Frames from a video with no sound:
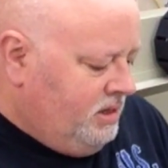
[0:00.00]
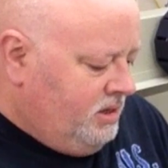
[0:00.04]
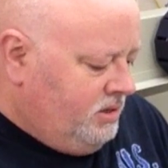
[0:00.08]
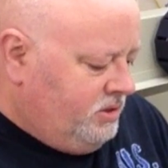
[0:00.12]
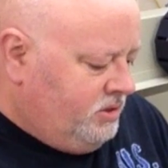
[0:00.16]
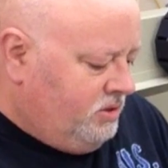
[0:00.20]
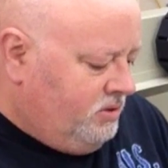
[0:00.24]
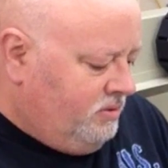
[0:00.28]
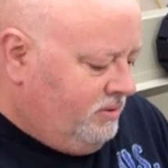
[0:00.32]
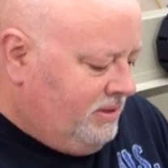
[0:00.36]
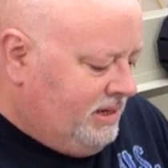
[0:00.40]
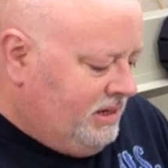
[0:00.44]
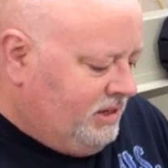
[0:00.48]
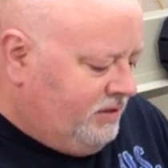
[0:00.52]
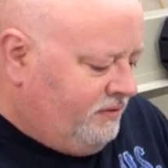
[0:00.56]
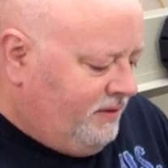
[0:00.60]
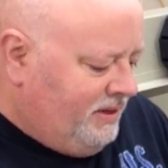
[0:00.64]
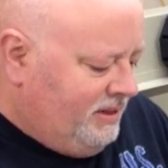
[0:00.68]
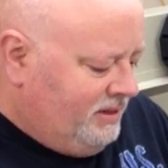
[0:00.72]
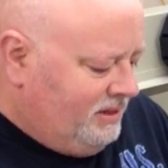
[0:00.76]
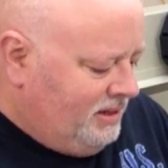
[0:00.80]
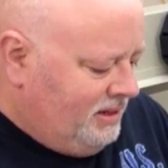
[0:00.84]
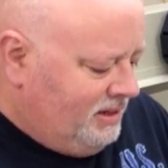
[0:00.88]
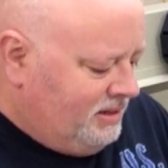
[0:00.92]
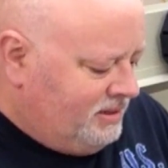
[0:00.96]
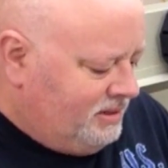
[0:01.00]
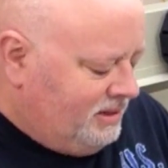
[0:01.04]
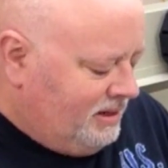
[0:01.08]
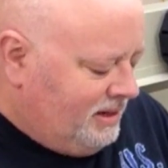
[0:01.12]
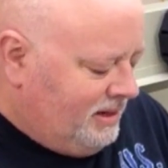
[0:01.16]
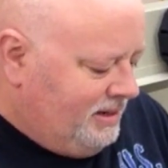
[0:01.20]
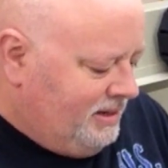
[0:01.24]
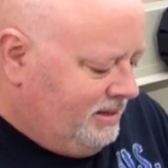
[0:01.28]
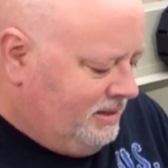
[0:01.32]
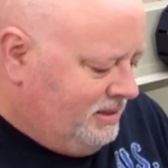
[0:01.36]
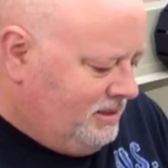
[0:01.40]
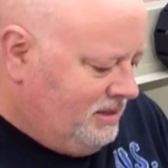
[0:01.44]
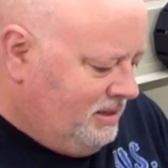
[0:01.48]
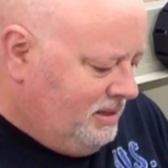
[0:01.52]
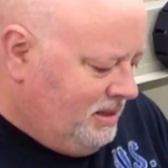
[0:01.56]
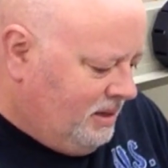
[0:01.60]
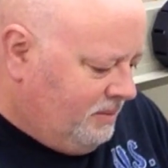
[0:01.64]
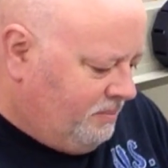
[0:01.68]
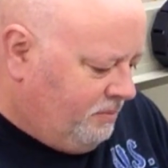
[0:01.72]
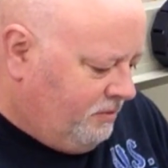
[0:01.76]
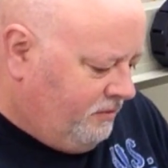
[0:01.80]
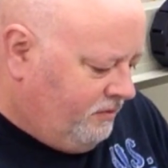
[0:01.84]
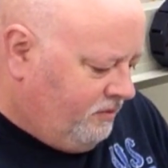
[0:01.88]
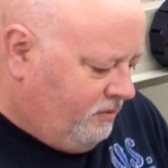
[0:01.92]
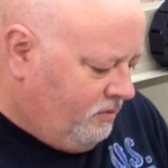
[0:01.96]
So that is fantastic. I didn't see
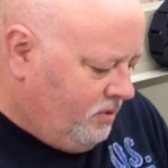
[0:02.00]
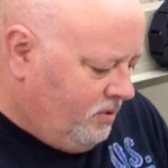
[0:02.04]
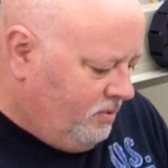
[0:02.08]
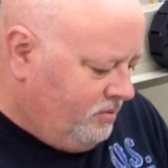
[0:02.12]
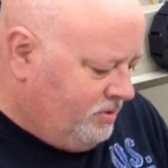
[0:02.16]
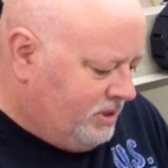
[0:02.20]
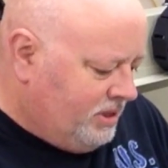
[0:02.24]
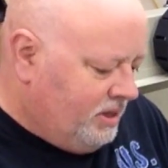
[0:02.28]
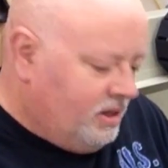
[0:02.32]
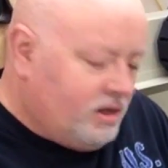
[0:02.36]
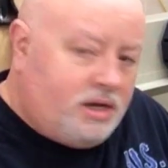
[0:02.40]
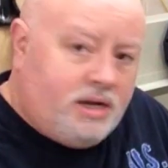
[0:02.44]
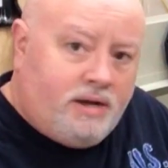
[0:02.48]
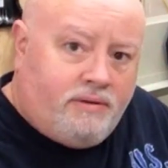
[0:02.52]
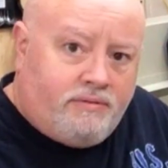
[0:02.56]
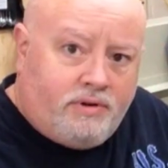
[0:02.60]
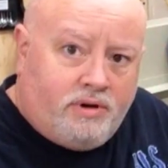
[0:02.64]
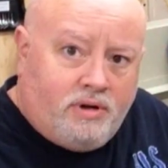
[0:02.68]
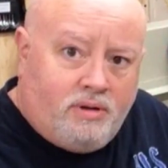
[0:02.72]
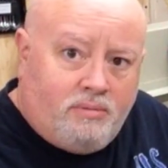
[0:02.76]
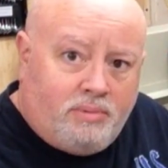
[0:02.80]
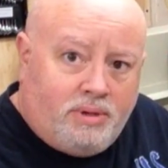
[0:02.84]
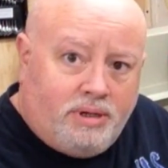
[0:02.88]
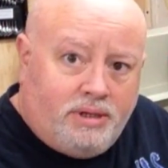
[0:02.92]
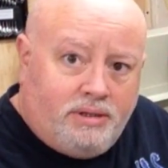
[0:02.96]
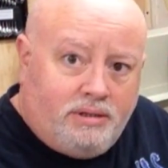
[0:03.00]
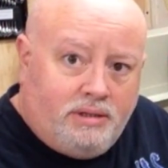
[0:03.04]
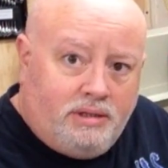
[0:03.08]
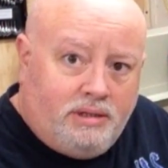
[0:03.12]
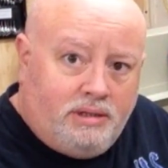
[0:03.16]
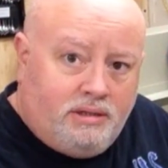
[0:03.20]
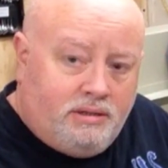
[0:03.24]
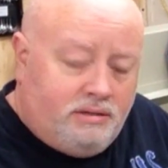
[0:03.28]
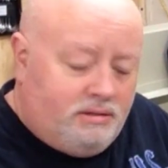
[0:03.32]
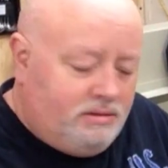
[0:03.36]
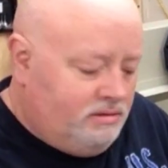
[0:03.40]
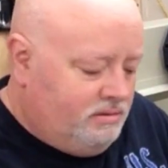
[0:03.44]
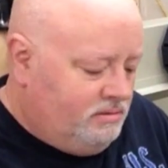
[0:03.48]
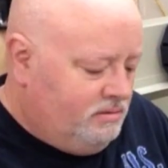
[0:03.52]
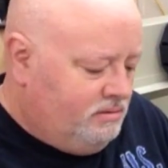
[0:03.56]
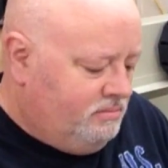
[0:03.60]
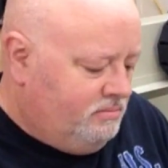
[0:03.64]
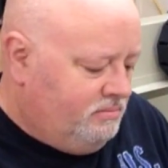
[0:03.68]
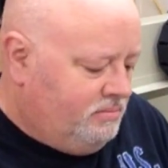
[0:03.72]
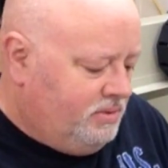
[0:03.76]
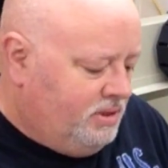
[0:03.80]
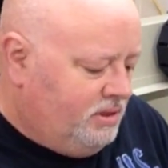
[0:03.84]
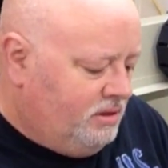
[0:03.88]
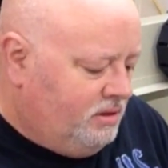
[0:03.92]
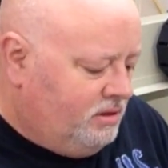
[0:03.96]
that before. It was kind of covered up by
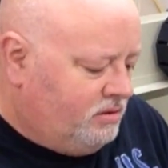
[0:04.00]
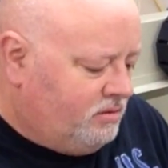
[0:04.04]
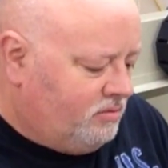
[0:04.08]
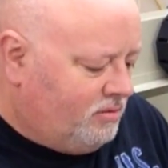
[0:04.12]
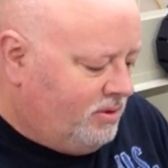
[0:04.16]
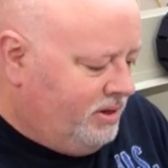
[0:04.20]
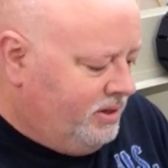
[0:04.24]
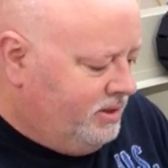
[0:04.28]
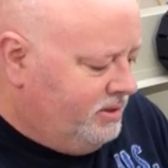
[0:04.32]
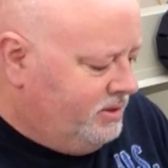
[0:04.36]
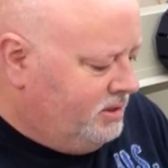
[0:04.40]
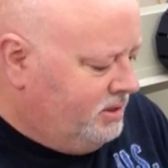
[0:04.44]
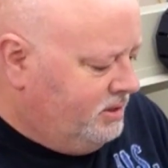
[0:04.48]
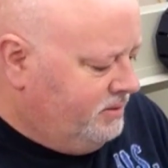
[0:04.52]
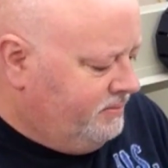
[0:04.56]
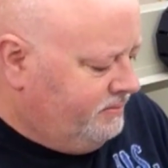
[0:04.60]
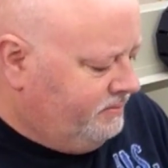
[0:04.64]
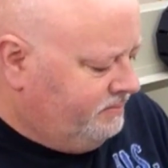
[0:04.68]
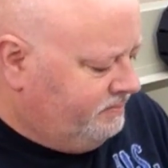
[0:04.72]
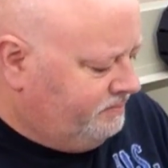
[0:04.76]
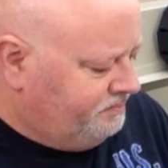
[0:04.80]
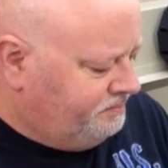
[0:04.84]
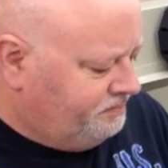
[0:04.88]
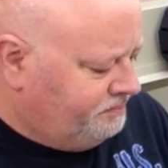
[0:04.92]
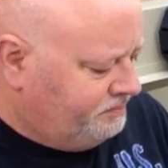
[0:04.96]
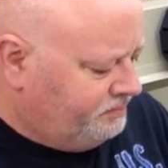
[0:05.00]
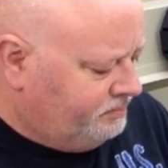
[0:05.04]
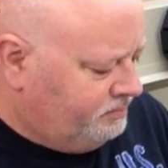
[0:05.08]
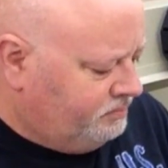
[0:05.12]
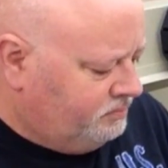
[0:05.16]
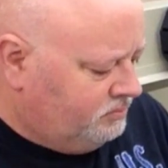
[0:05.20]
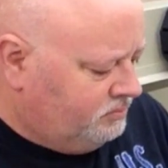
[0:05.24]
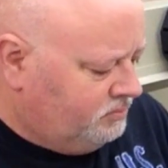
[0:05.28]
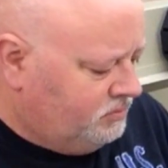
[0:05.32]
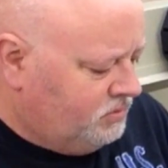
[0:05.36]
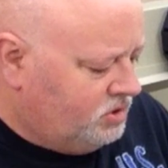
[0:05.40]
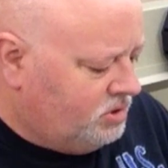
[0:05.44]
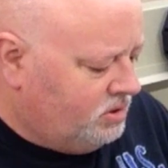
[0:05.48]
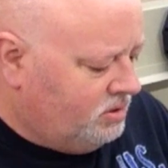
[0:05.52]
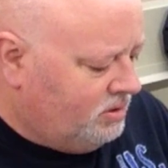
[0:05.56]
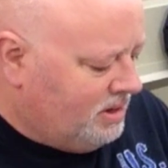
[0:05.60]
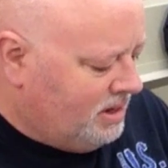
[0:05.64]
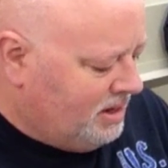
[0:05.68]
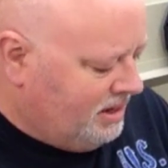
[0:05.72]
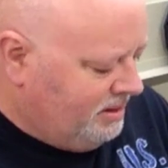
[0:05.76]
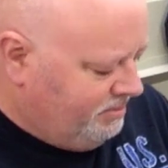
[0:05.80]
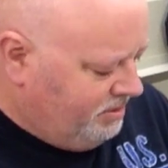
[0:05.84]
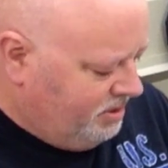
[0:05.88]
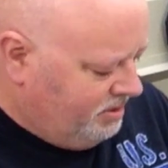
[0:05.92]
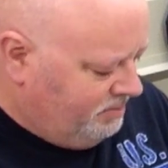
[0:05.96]
the threads. So
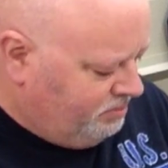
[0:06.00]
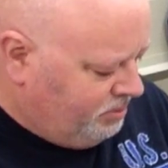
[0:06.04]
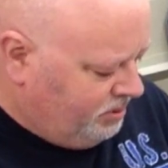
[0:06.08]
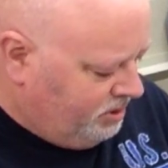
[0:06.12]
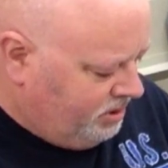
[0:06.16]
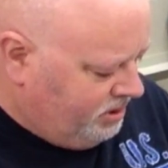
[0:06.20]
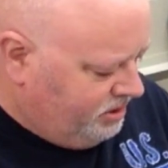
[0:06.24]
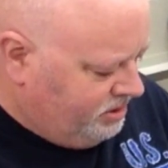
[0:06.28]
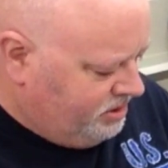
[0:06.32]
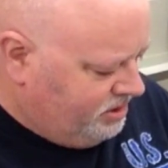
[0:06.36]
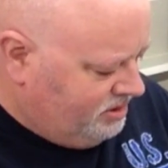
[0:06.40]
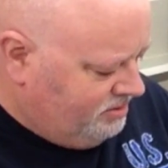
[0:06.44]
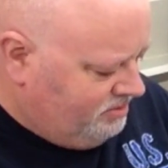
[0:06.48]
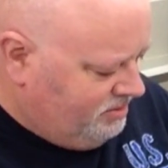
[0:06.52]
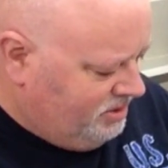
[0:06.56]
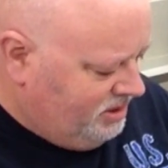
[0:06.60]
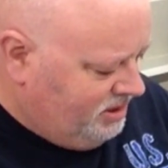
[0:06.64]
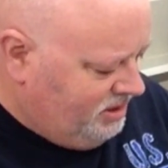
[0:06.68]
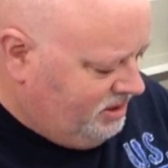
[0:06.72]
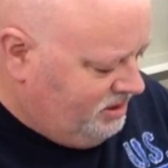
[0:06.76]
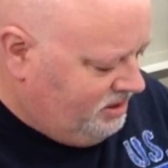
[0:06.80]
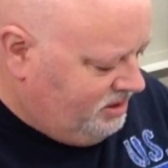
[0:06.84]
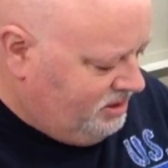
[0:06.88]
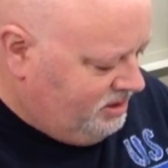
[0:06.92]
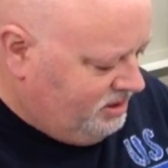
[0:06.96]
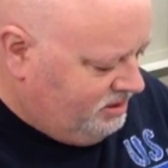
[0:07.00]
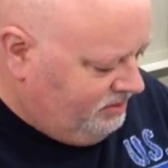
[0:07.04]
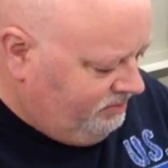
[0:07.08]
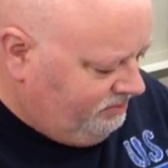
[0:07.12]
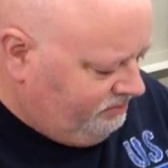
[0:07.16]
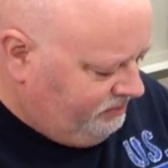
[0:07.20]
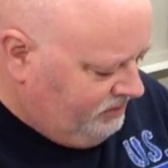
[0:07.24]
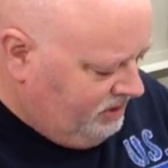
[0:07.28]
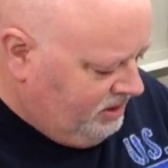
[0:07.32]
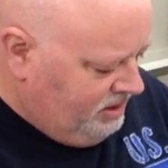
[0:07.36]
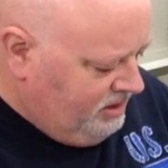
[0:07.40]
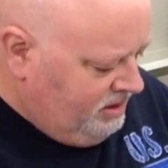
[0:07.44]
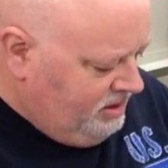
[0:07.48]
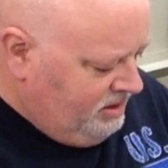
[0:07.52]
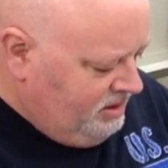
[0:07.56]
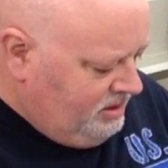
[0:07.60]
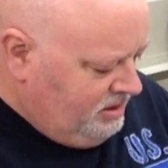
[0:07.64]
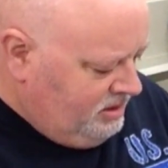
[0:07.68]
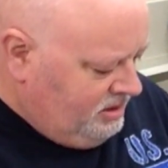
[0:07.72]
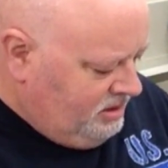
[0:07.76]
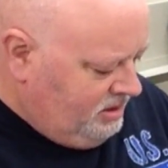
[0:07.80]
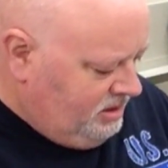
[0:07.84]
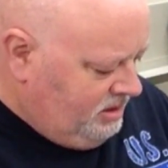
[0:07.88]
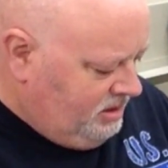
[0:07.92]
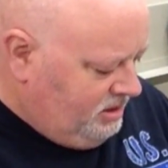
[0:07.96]
I'm going to plug some of these in
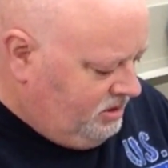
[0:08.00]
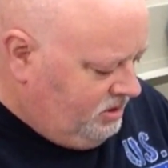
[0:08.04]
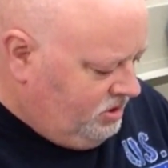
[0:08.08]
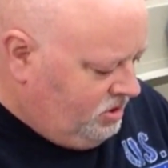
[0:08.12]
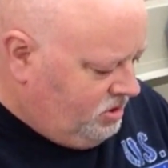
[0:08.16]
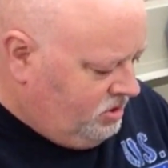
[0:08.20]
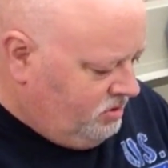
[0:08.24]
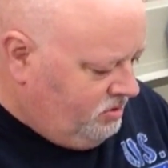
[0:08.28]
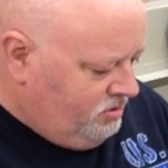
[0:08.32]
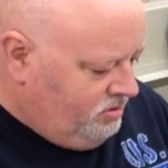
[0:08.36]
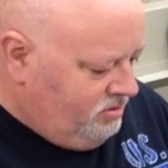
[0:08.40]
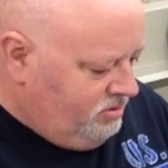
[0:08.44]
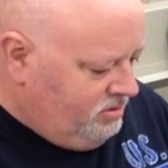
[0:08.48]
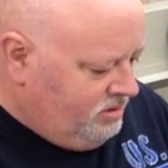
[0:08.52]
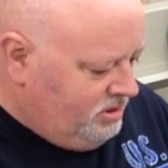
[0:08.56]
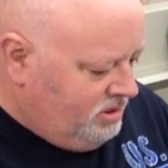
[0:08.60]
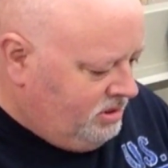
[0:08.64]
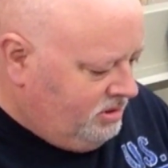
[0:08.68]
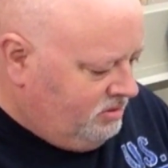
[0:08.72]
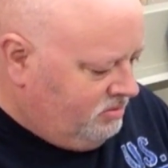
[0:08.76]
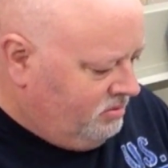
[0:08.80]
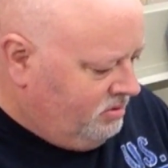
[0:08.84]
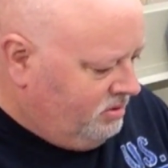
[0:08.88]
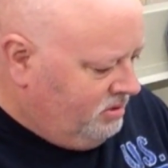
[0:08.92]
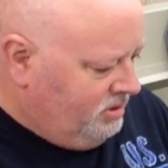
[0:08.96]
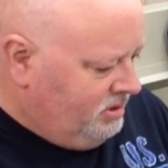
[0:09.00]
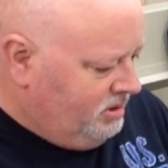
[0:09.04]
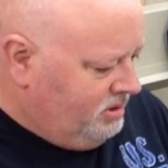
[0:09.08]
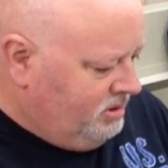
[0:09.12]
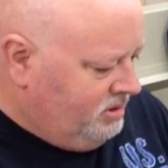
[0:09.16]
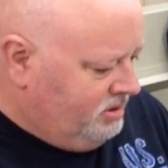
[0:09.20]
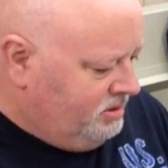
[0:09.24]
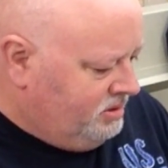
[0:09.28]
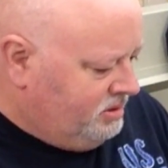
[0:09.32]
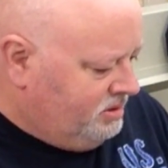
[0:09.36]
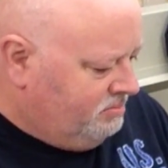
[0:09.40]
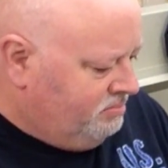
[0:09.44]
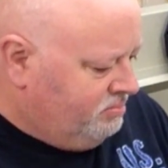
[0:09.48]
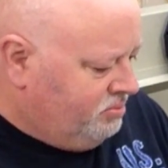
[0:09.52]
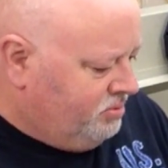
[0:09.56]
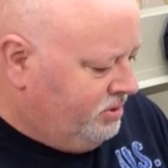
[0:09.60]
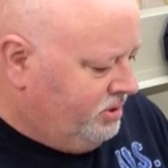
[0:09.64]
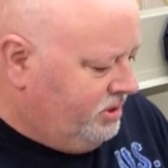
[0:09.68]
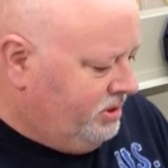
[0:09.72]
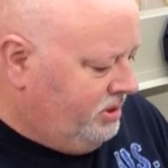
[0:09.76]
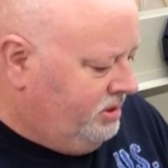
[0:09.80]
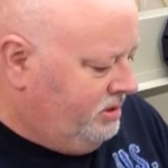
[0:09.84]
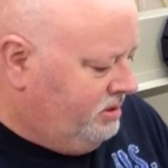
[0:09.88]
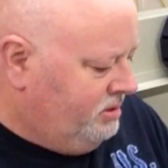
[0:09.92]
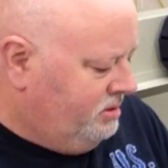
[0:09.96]
and show you that it really is
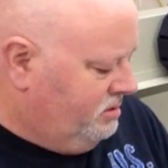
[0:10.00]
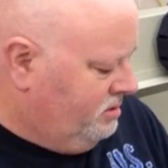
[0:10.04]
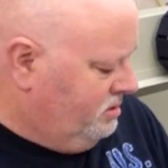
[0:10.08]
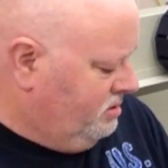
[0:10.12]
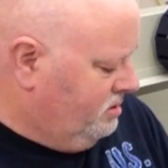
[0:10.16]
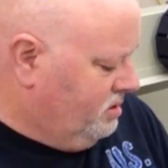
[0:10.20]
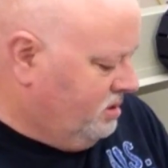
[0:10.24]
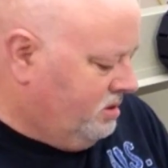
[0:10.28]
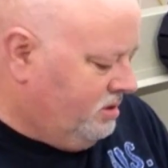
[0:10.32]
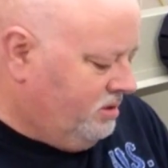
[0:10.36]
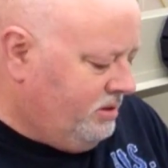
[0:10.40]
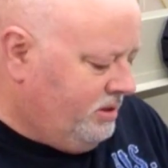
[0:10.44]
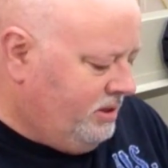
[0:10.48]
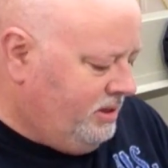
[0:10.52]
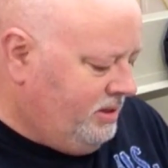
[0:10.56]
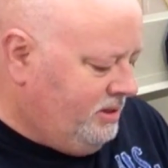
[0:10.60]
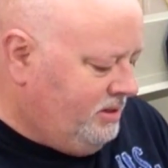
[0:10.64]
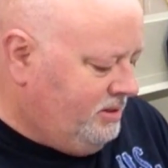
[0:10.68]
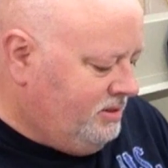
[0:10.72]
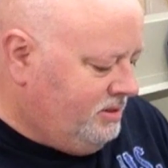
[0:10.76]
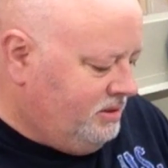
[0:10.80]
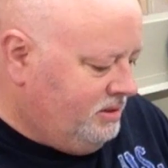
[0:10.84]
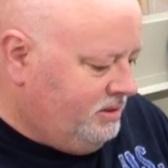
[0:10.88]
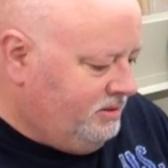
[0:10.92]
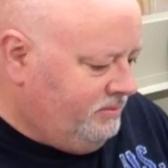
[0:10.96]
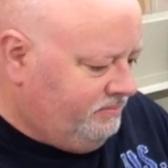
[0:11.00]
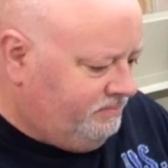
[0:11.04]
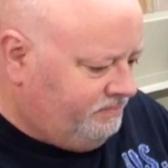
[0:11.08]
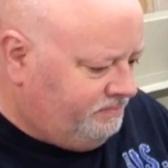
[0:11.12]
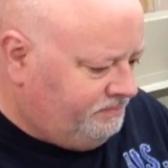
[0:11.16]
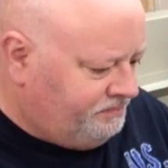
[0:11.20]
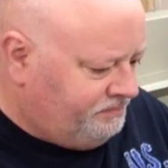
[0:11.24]
pretty darn easy.